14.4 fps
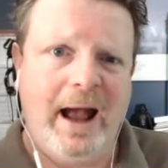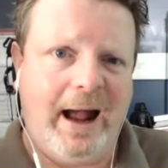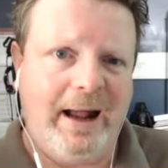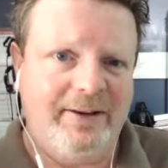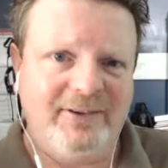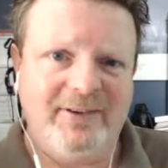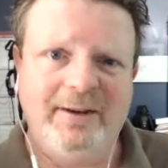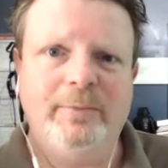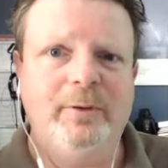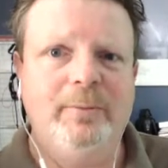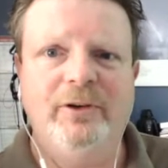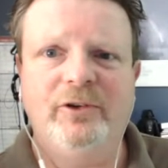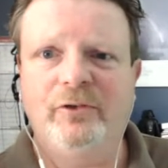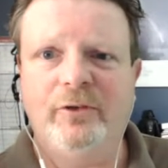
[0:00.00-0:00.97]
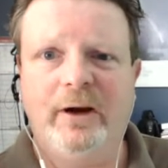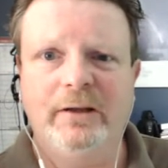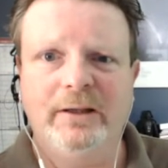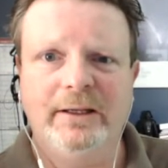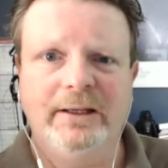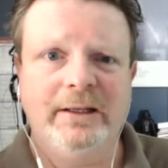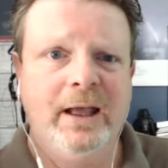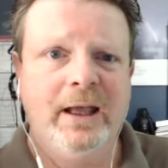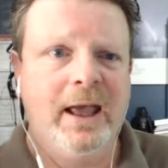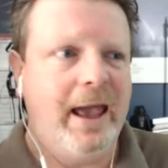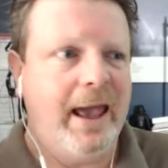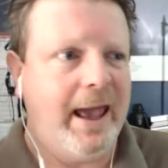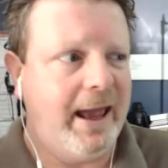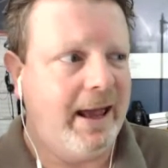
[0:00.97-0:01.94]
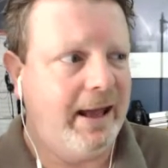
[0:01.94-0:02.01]
I seem to be struggling
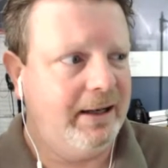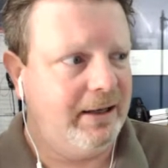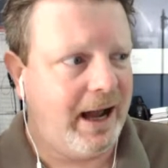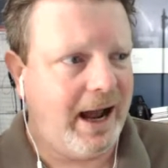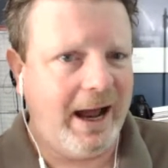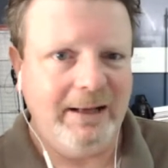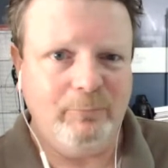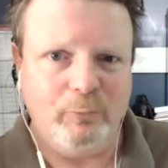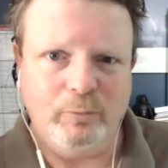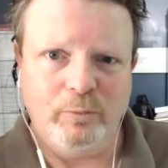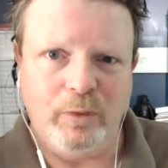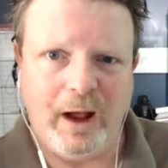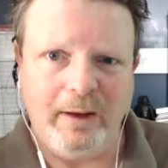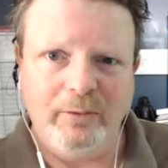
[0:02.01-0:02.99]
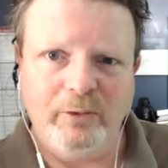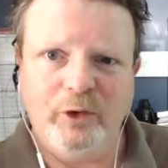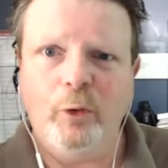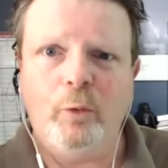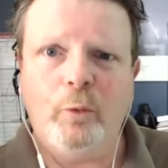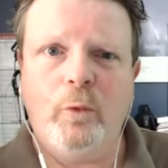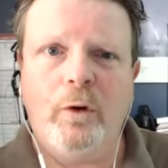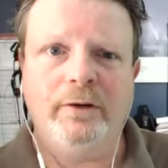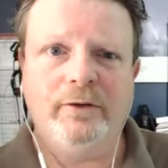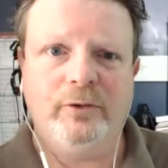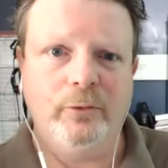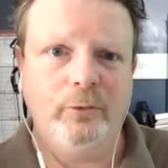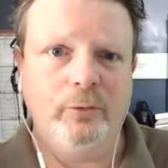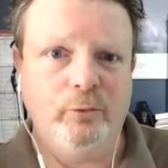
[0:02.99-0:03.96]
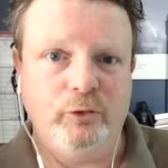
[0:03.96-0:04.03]
and I I don't want
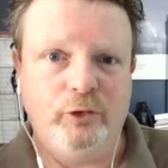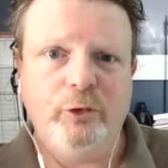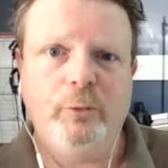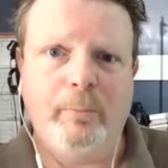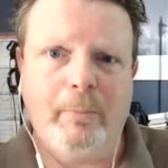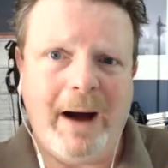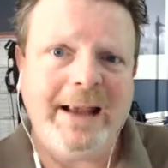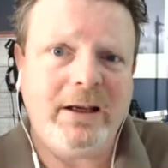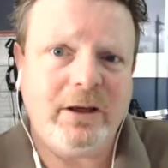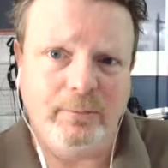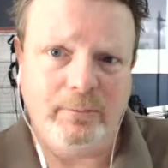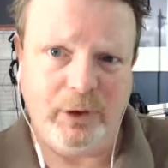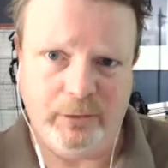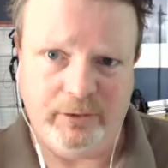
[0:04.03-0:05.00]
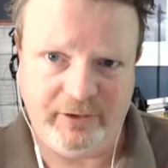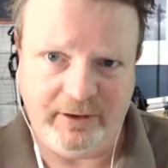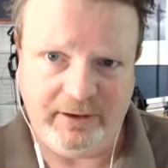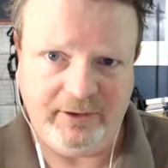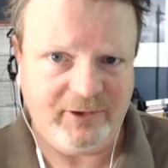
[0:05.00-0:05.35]
to do my community.